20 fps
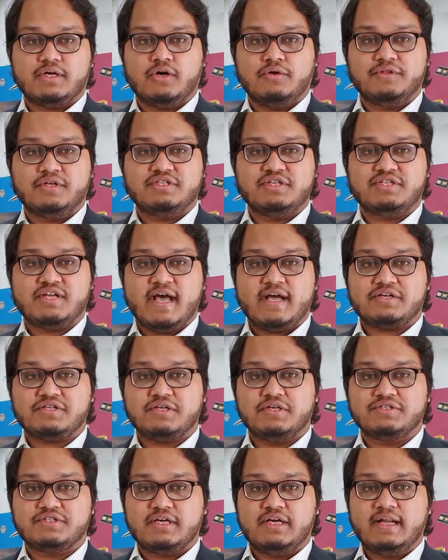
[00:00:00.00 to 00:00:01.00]
on the
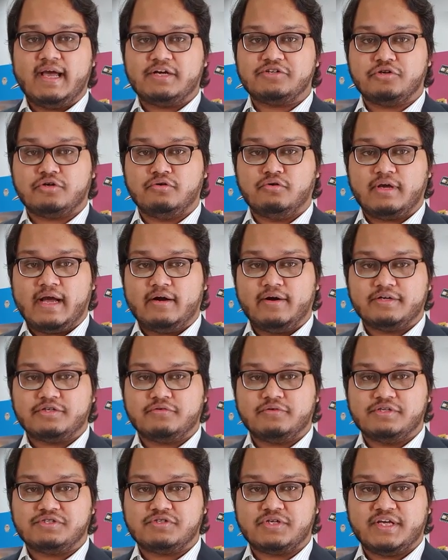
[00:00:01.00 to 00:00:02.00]
detector's electrical
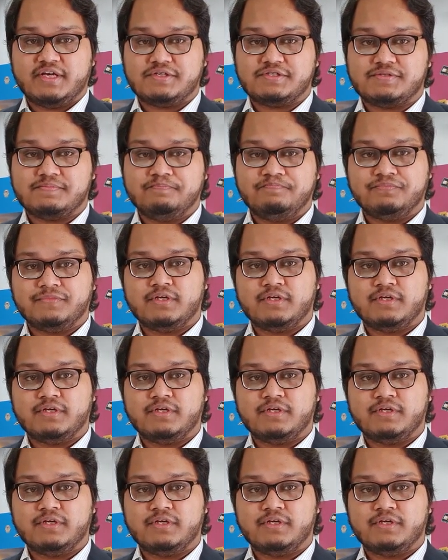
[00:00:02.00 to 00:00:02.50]
characteristics.